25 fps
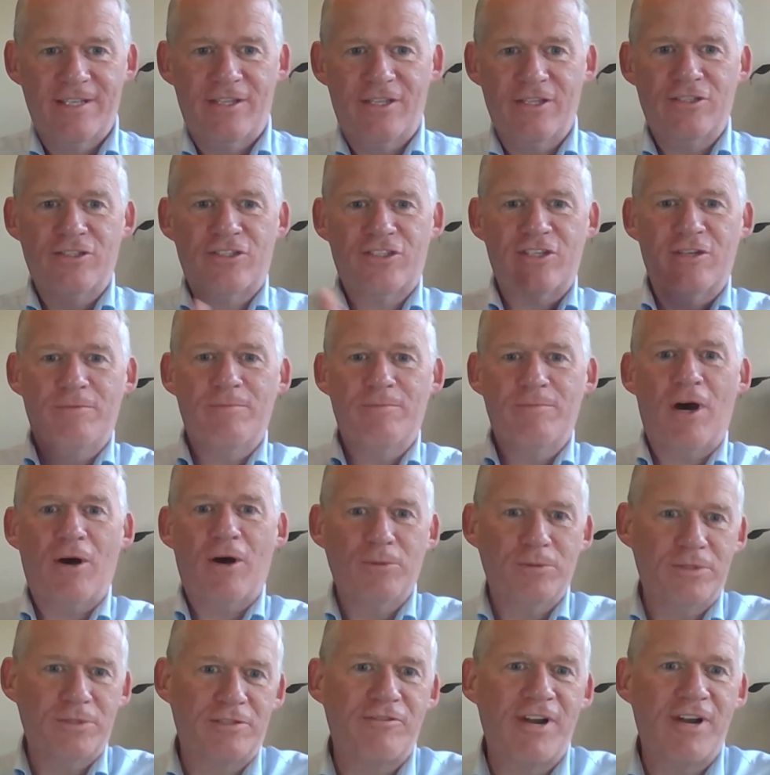than some
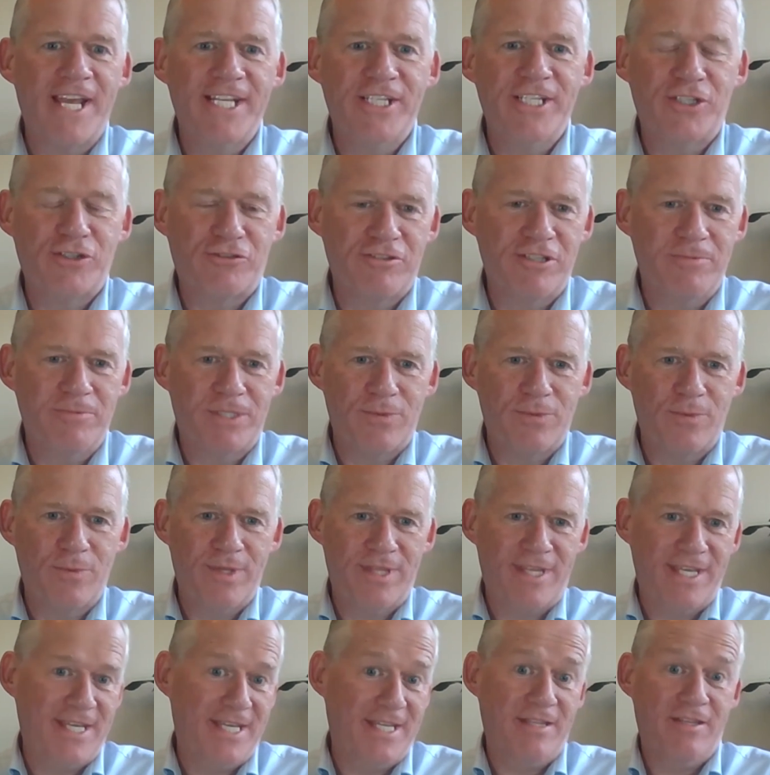older age groups
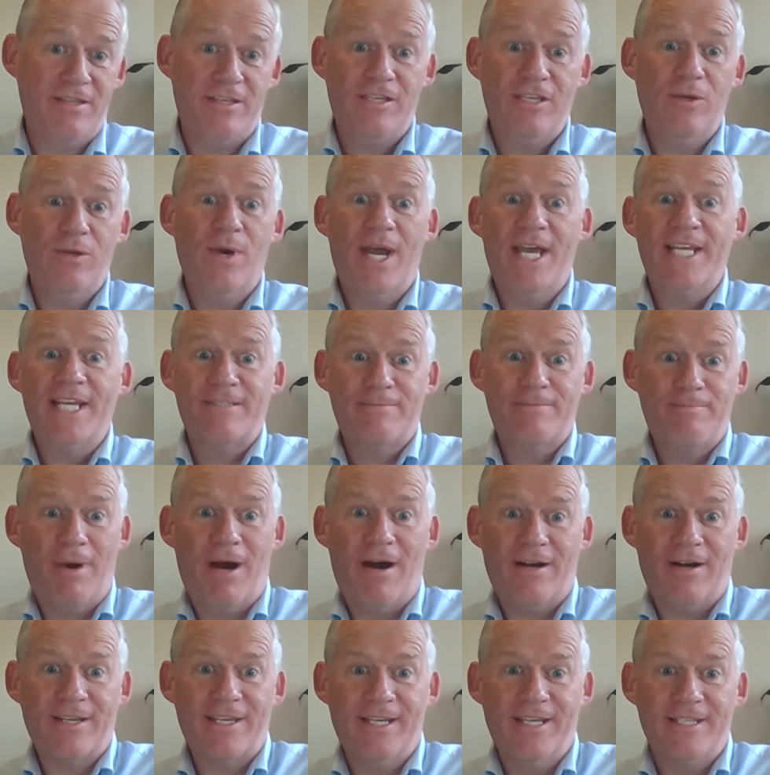within the US
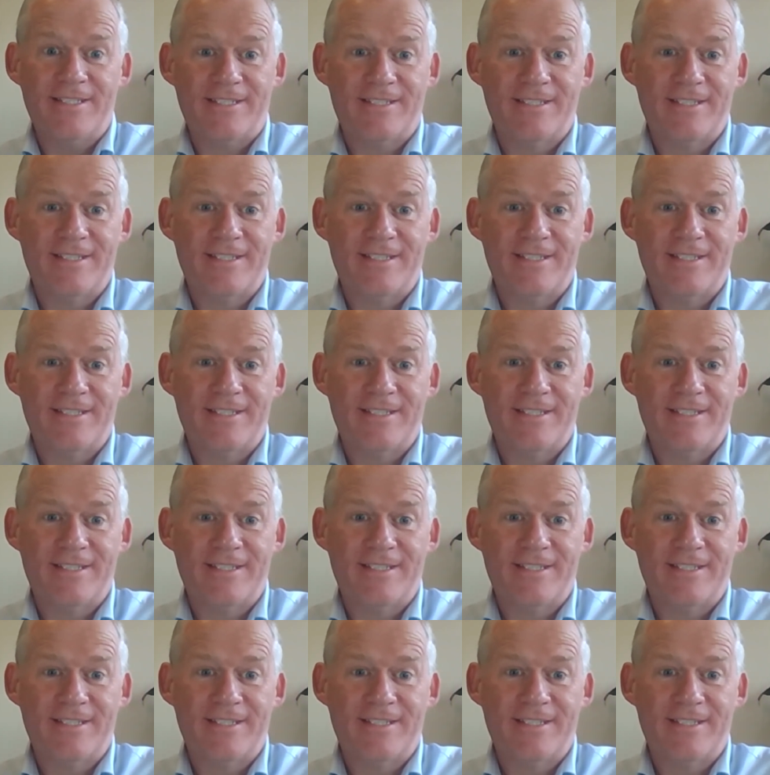market.